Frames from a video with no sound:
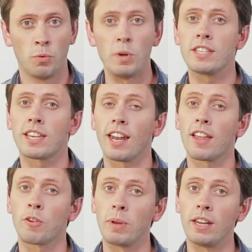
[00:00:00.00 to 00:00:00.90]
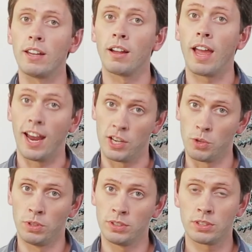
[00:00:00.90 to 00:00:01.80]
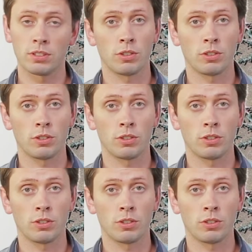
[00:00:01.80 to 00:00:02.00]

Weeds can either be annuals